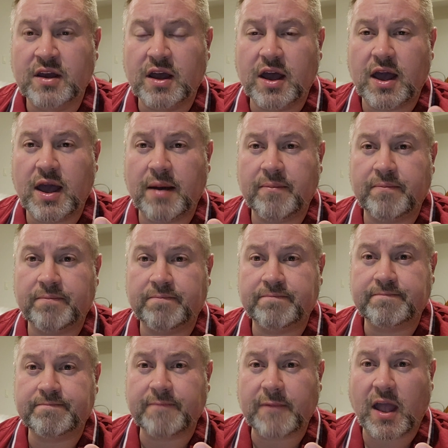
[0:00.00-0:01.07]

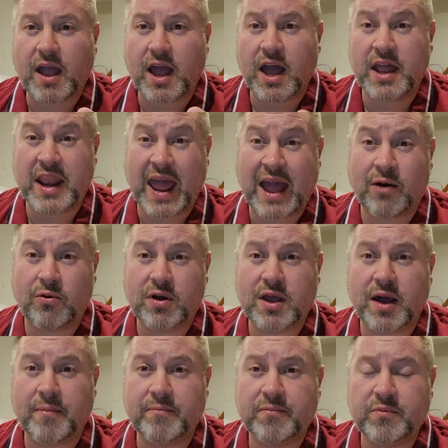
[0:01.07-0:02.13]
an
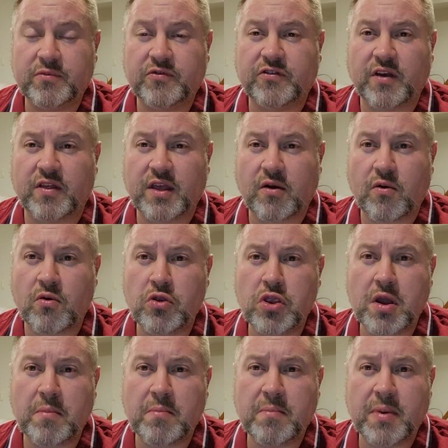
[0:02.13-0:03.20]
outcome. So there are a
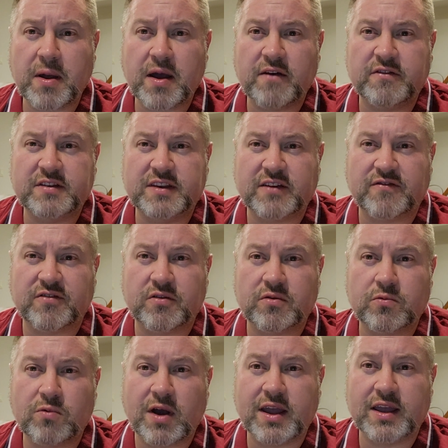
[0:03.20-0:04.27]
number of different
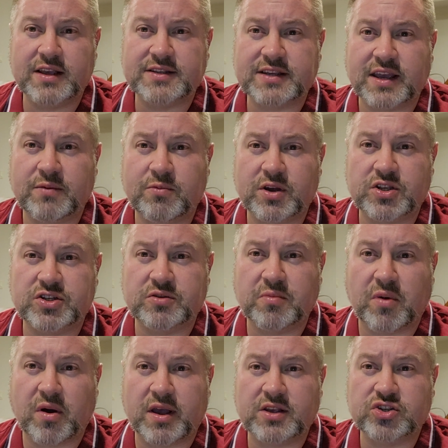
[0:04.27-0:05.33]
ways in which you
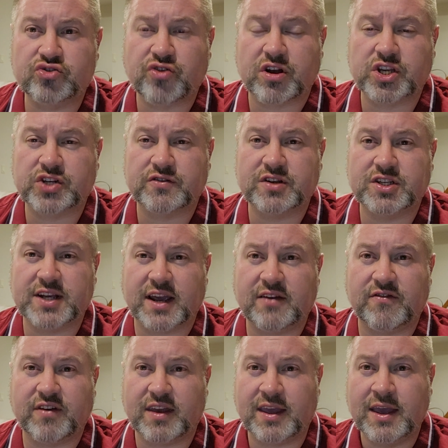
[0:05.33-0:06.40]
might structure a
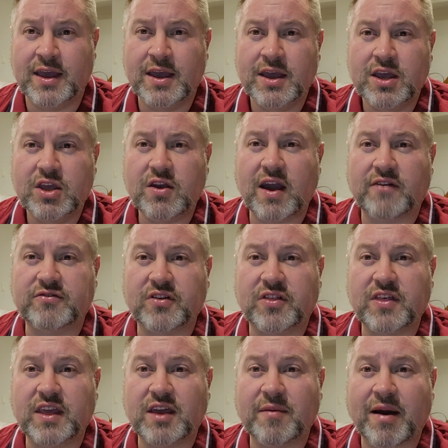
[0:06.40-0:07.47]
JV. You have to
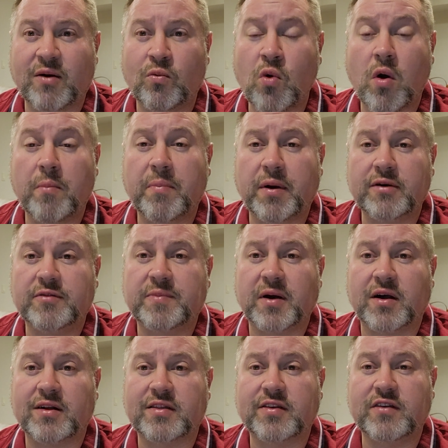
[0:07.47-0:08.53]
think about what both
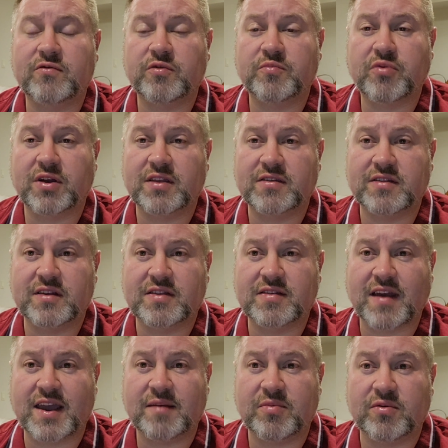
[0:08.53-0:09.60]
parties would bring to the
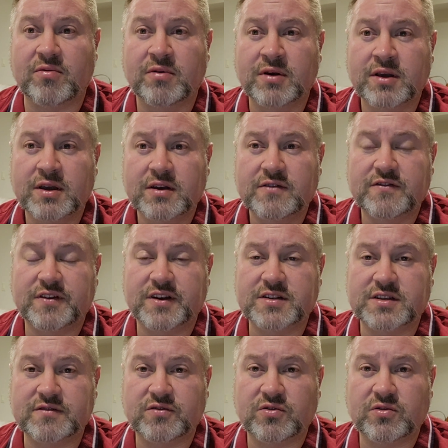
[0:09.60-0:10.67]
table,
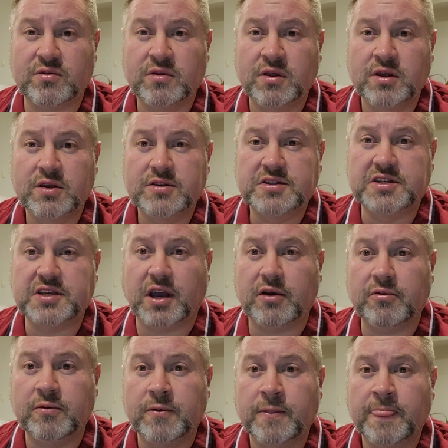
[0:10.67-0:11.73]
first of all.
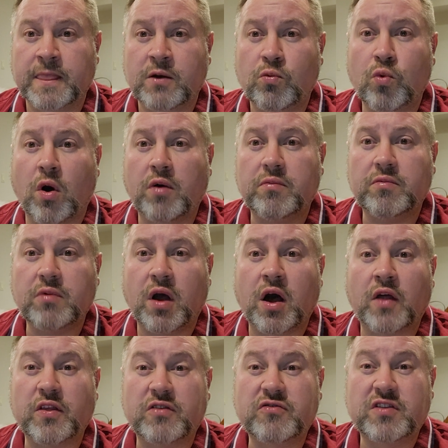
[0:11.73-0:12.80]
So what
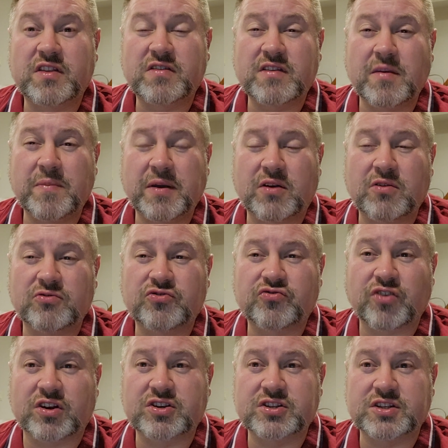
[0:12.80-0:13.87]
are the typical
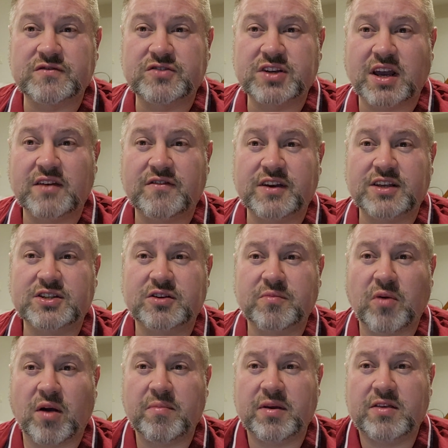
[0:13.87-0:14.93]
structures of JVs you
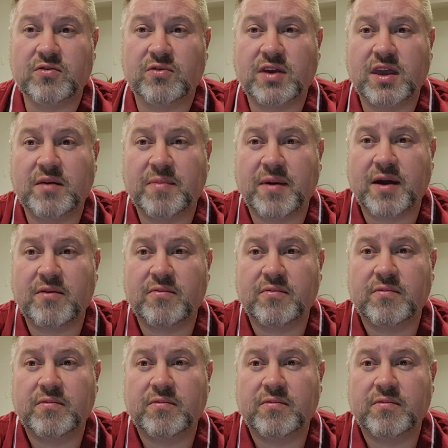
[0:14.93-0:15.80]
might be talking about?